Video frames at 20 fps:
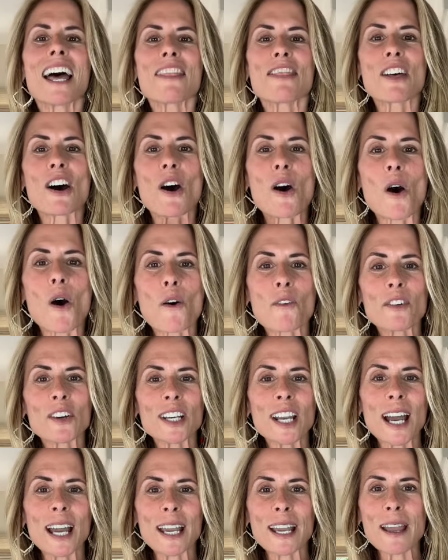the
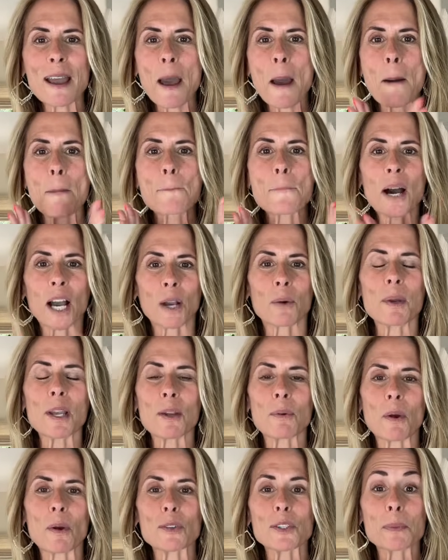overnight buckwheat
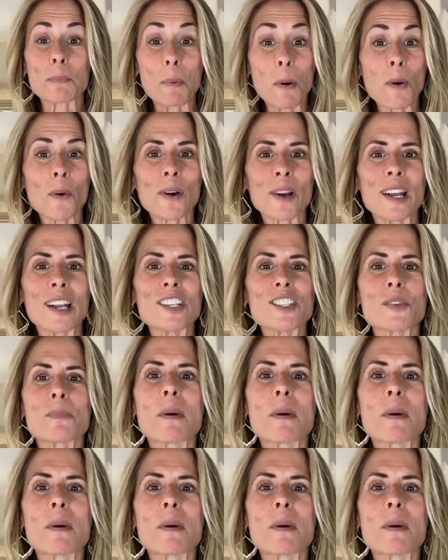groats porridge,